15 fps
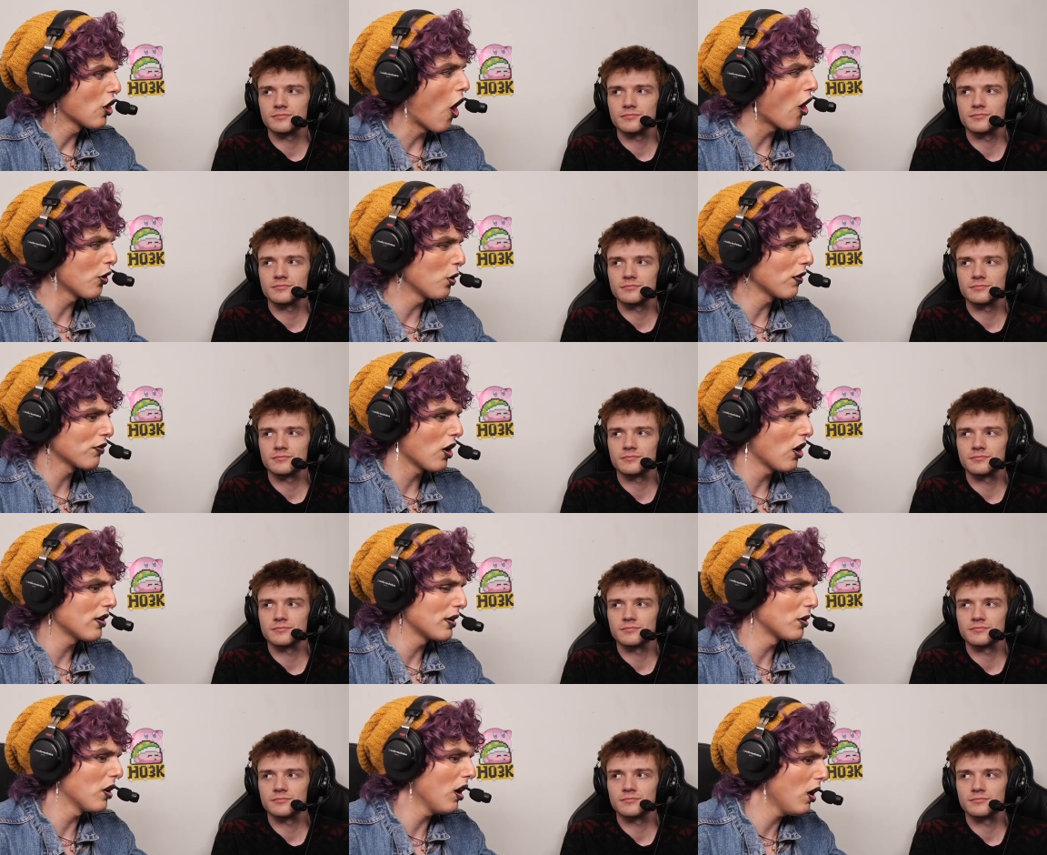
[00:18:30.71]
Speaker 1: caught you off
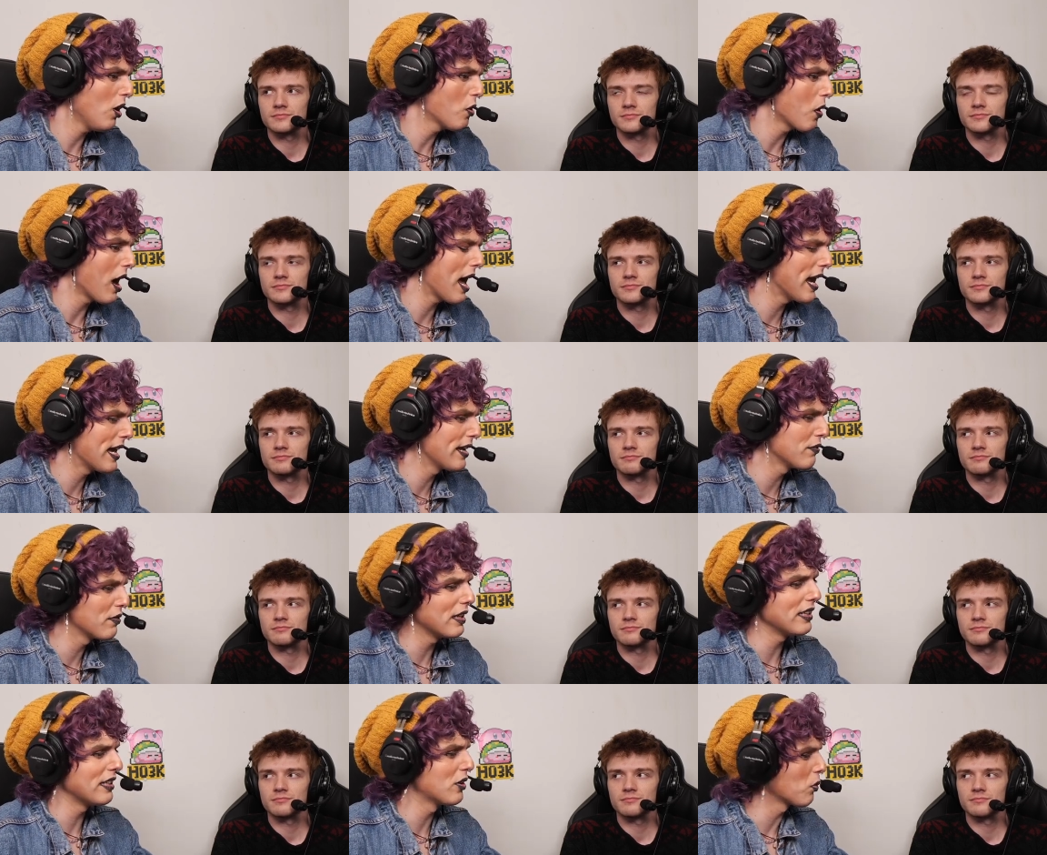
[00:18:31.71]
guard and, oh, I
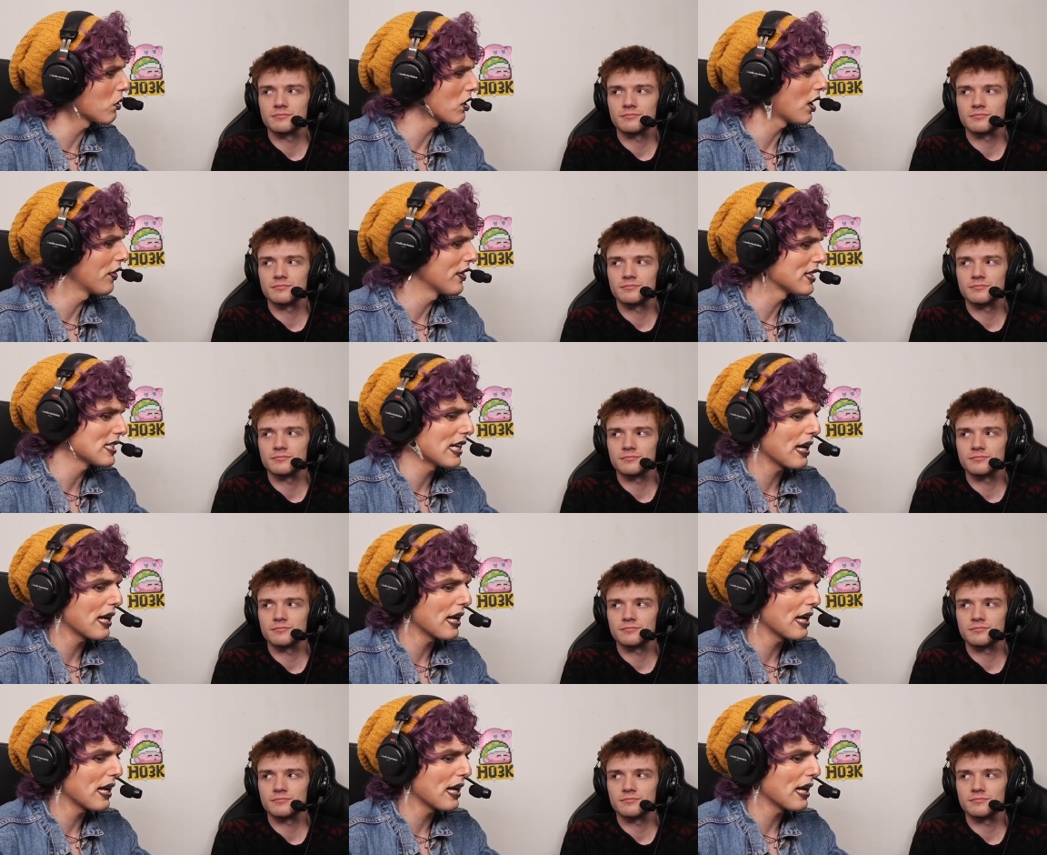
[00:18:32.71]
really need to work on this.